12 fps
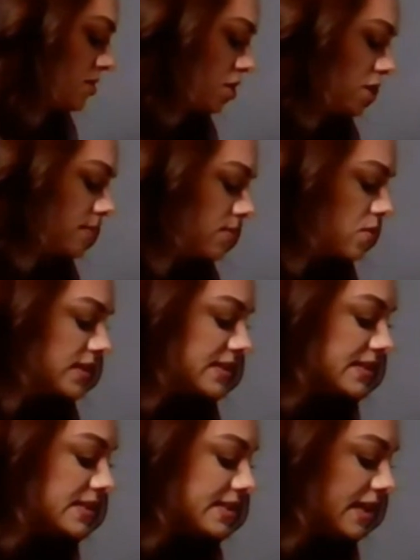and durable and
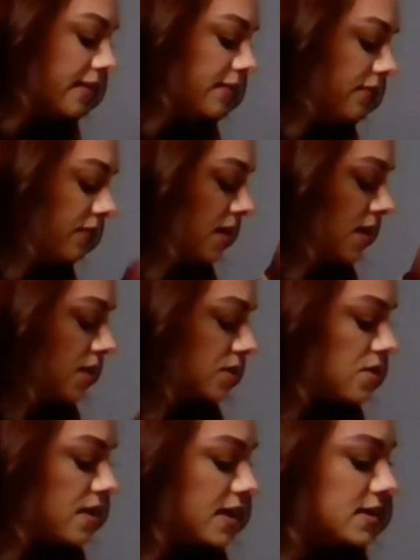stiff
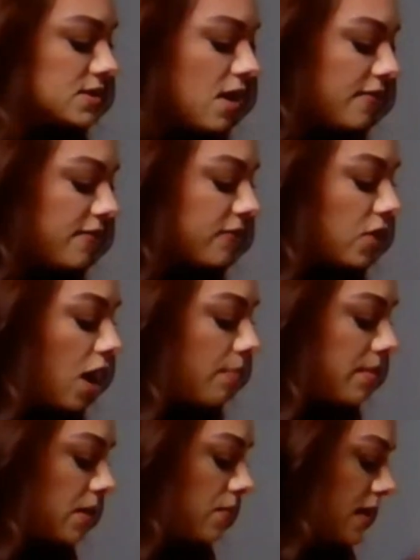so that it's not
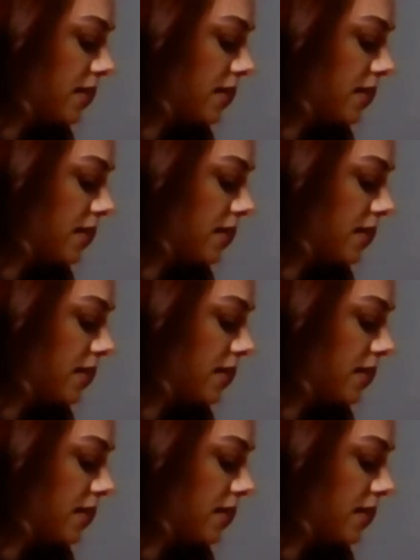flopping